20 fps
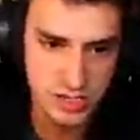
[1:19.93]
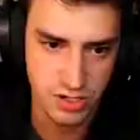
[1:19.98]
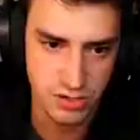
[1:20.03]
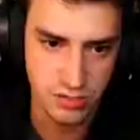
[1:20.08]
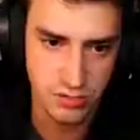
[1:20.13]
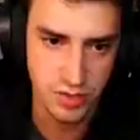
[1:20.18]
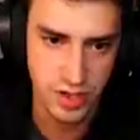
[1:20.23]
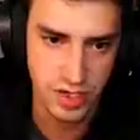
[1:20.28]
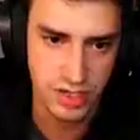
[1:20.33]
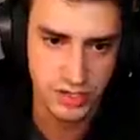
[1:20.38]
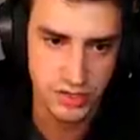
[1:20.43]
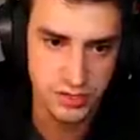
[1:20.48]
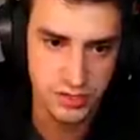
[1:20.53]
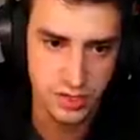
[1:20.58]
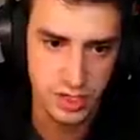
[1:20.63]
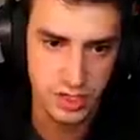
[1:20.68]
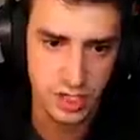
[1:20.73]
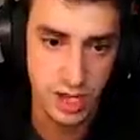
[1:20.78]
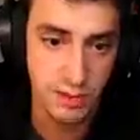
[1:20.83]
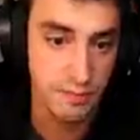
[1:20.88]
don't run
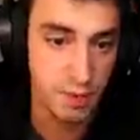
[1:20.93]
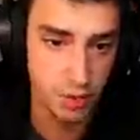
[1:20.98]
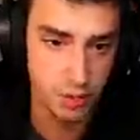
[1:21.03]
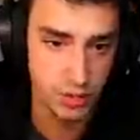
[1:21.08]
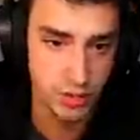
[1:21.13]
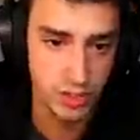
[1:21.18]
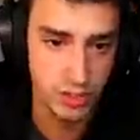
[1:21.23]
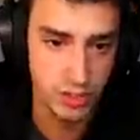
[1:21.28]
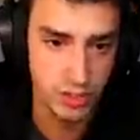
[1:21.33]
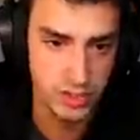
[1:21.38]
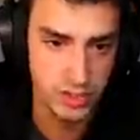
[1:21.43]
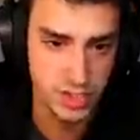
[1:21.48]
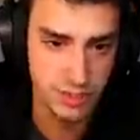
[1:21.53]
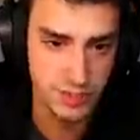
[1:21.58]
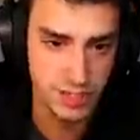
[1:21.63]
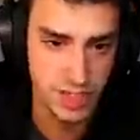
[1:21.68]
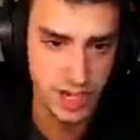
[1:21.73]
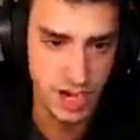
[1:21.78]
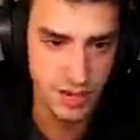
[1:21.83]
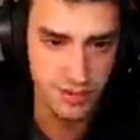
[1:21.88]
into like a boulder or
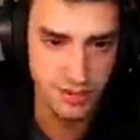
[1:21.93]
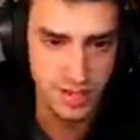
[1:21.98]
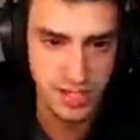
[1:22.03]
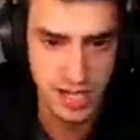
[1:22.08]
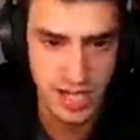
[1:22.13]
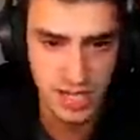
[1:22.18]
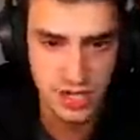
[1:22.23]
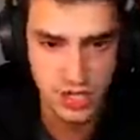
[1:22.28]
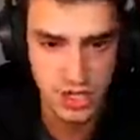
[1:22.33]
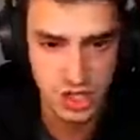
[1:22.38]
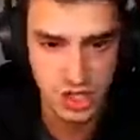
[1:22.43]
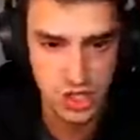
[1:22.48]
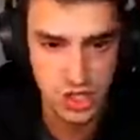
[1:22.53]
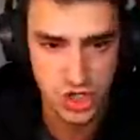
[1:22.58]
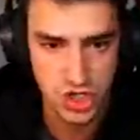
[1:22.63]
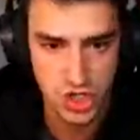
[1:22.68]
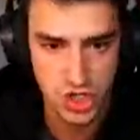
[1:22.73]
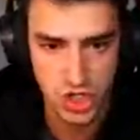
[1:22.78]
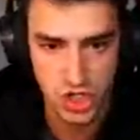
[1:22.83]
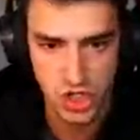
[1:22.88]
something, I think I
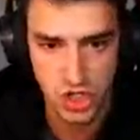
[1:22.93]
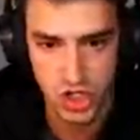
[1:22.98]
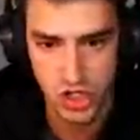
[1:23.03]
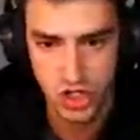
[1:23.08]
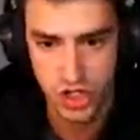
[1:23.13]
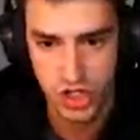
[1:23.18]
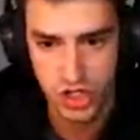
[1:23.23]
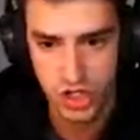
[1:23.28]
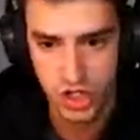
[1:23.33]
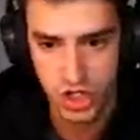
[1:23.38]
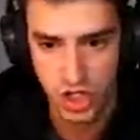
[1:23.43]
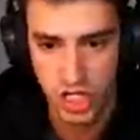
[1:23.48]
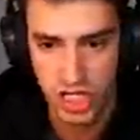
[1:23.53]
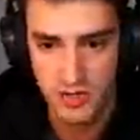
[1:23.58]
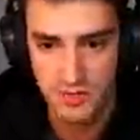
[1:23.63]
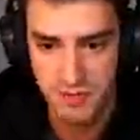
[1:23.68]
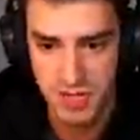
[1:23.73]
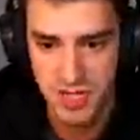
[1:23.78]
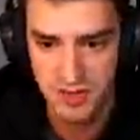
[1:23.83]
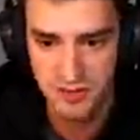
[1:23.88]

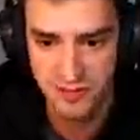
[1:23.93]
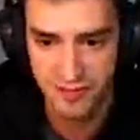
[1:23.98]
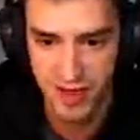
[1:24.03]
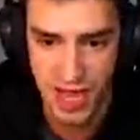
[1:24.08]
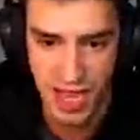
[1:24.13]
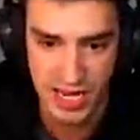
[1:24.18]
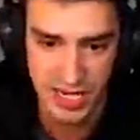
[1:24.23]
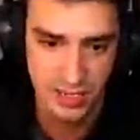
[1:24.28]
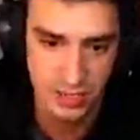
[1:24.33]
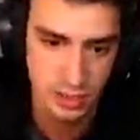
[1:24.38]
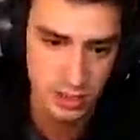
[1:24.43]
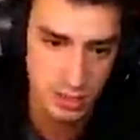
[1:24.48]
should be fine.